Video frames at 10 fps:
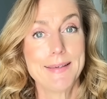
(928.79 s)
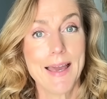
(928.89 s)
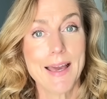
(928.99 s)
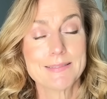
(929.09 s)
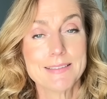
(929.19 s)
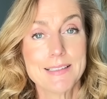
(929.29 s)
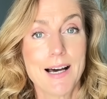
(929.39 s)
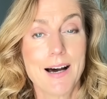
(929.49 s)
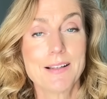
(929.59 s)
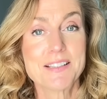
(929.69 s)
yeah,
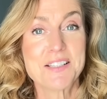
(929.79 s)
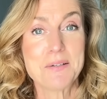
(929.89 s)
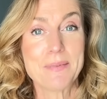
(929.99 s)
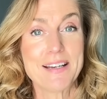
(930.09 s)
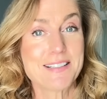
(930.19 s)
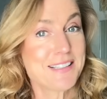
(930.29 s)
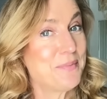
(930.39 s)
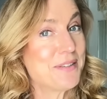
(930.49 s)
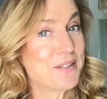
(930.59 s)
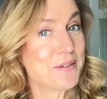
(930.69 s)
I'll see you in my next
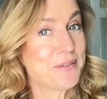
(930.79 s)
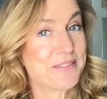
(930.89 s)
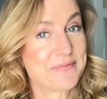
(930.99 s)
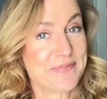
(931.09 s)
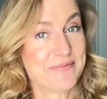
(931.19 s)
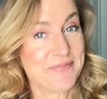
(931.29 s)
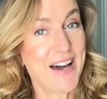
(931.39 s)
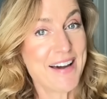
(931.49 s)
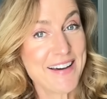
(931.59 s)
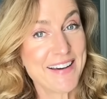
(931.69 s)
episode.
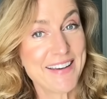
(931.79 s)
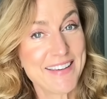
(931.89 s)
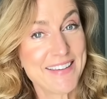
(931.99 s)
Bye.